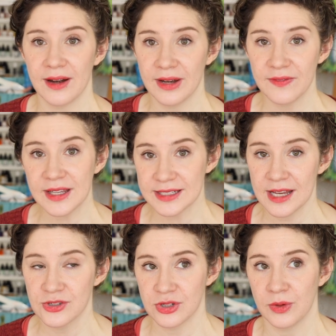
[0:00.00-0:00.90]
I don't have the
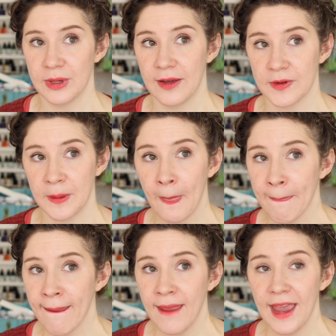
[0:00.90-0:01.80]
attention or whatever.
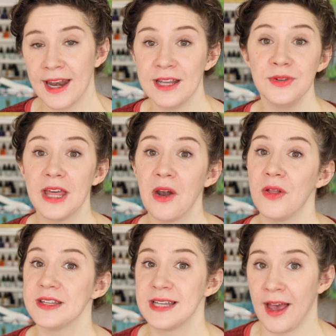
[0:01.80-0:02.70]
And I do that
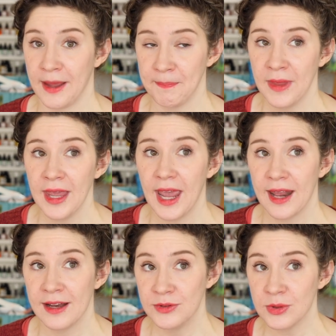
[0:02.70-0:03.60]
all the time.
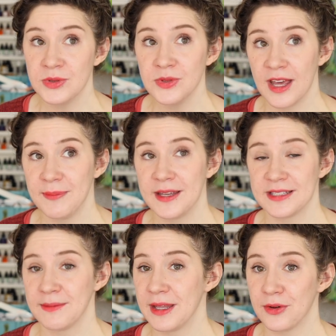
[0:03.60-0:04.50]
And I don't do that
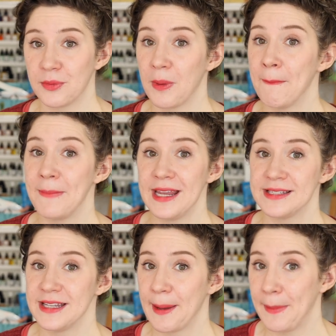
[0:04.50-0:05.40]
because I'm like
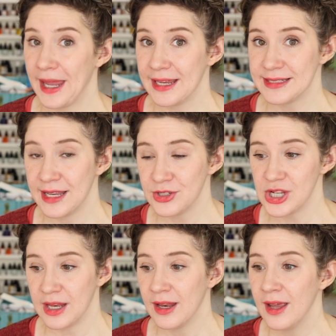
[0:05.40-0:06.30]
amazing at paying
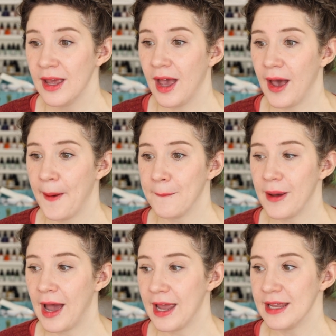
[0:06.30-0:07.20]
attention. Um,
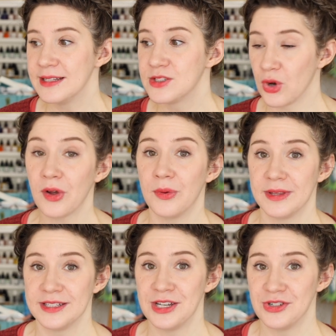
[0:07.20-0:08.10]
I struggle
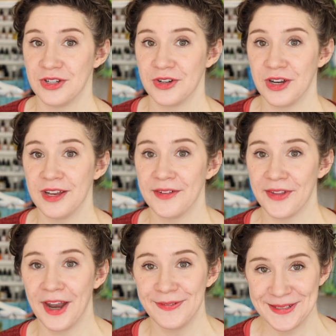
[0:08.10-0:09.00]
with attention in, in a
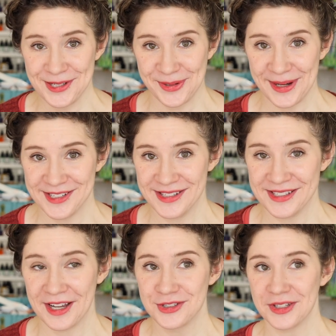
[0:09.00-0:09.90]
lot of situations
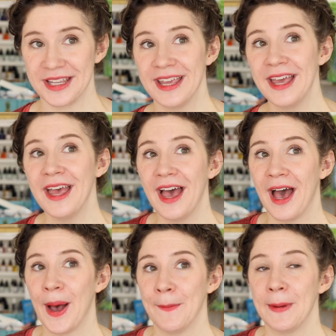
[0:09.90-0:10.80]
actually.
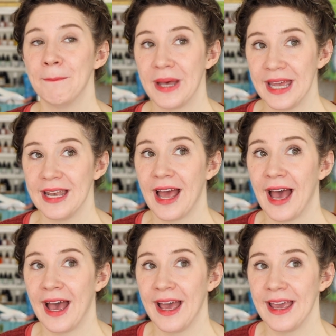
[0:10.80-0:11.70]
Um, but
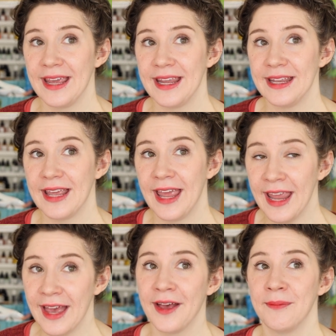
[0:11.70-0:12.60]
I
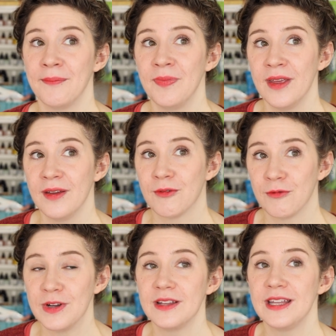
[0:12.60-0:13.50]
am
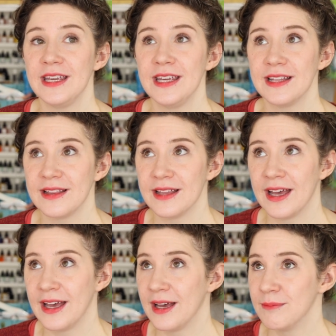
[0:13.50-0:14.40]
really
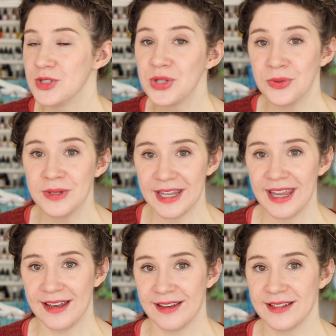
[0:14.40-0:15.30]
um, tuned
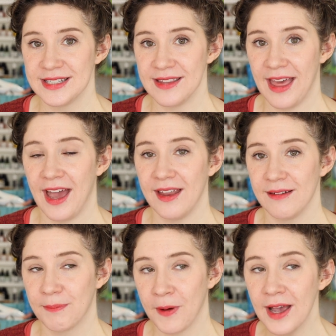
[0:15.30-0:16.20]
in to that
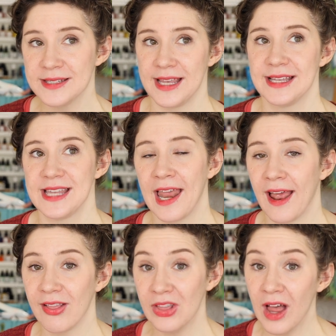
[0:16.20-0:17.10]
process. And
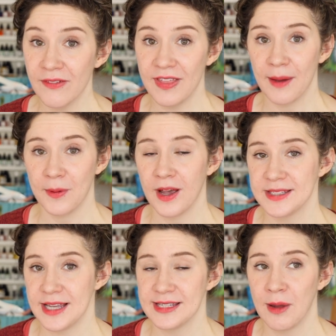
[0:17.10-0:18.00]
I love that
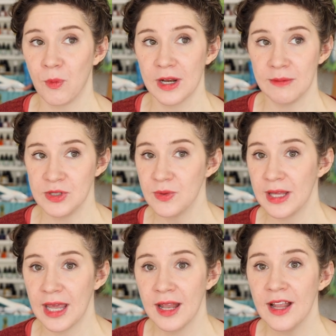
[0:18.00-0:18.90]
process. And when I'm
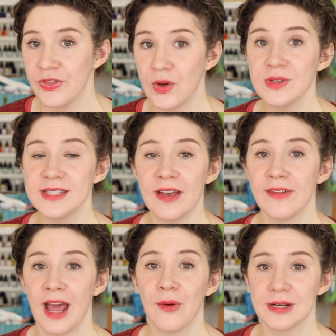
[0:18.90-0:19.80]
doing it, those
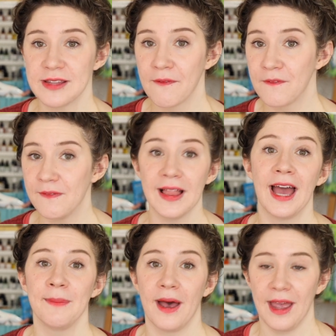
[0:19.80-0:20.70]
seven hours
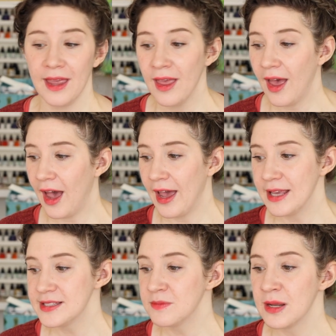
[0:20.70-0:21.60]
fly by.
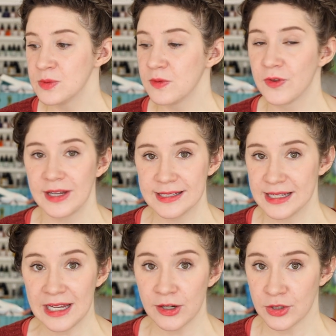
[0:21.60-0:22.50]
I sometimes will forget
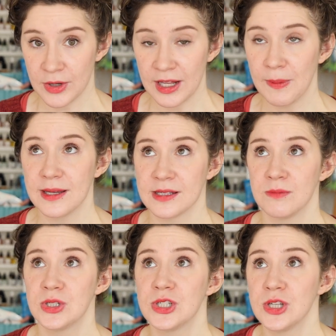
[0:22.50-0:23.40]
to eat or drink because
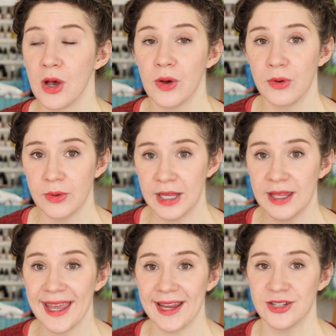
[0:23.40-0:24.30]
I'm so
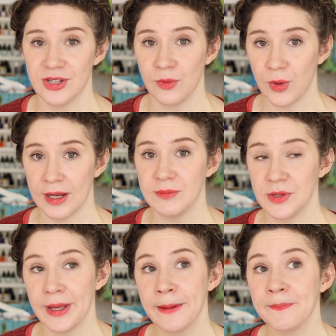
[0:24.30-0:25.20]
engaged in what I'm
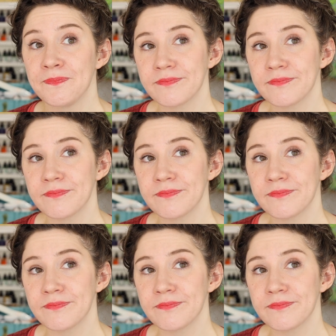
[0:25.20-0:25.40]
doing.